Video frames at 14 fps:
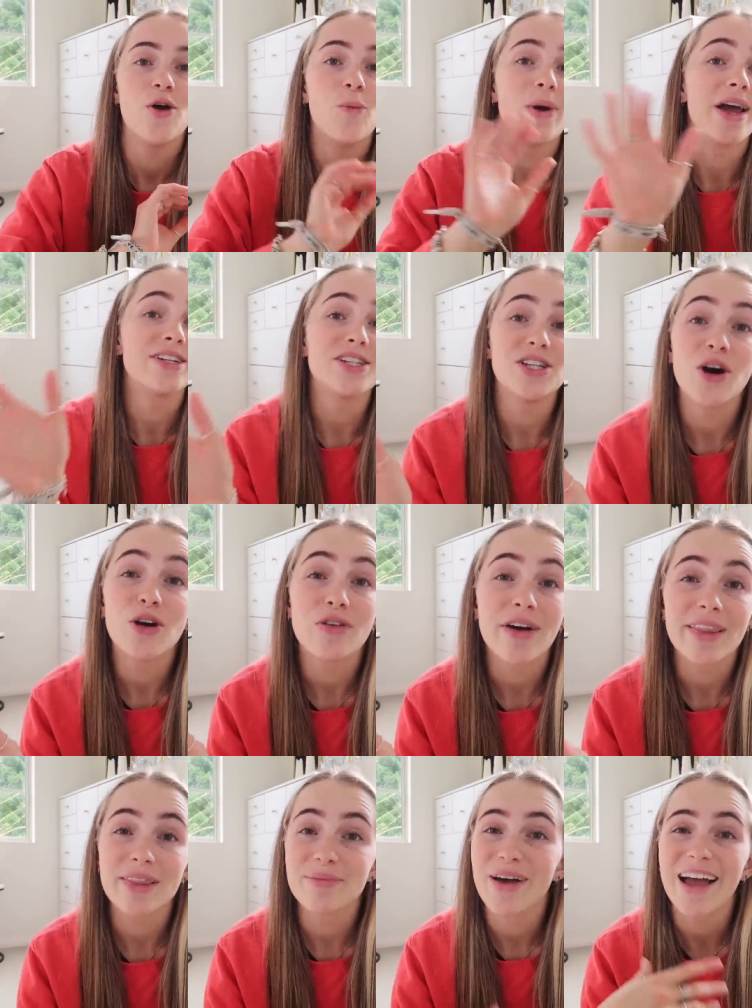we actually know
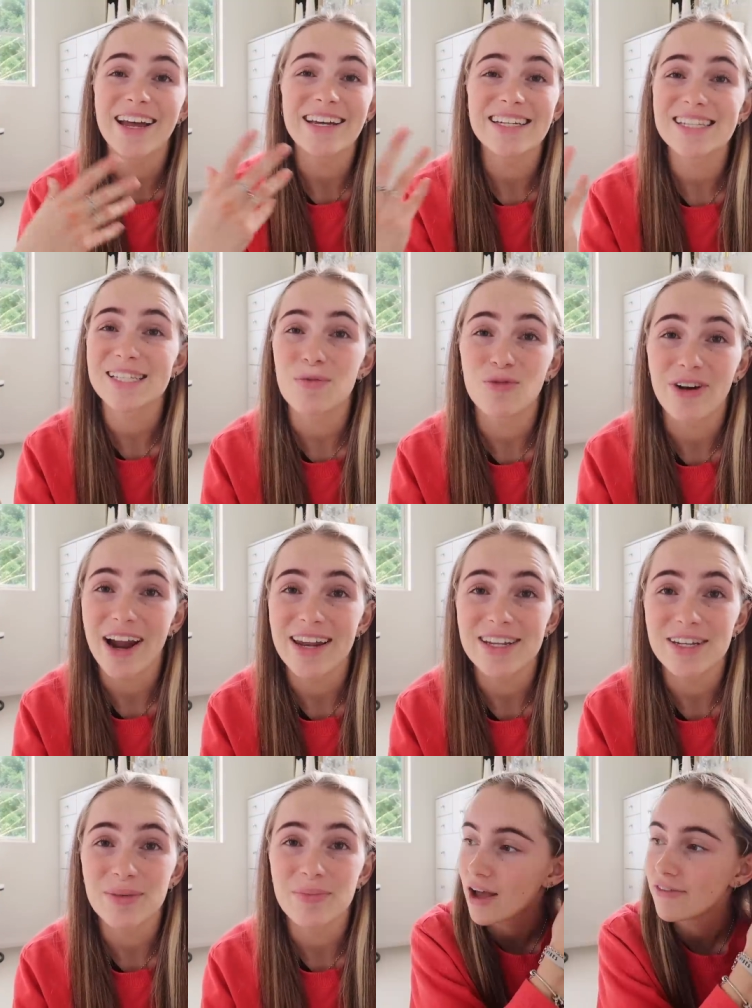rather than paying it to some random.